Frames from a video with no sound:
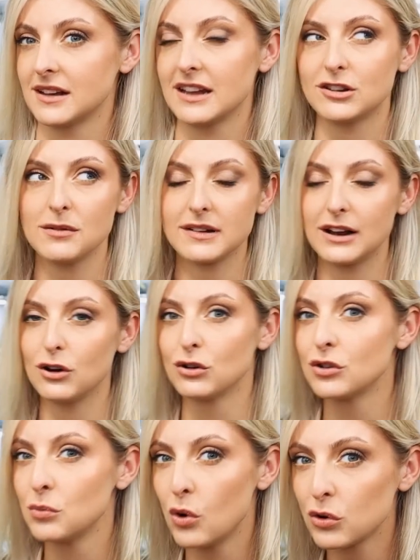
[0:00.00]
In terms of like
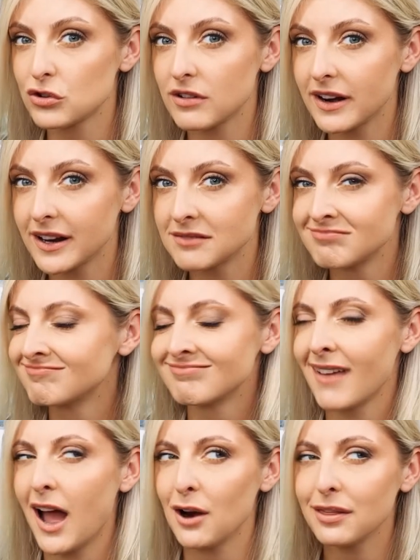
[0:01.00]
underwatering,
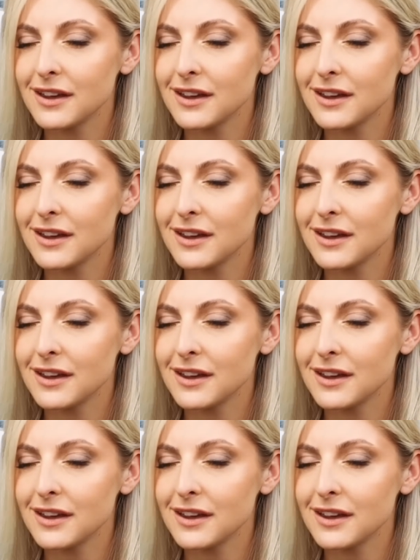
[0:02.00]
I don't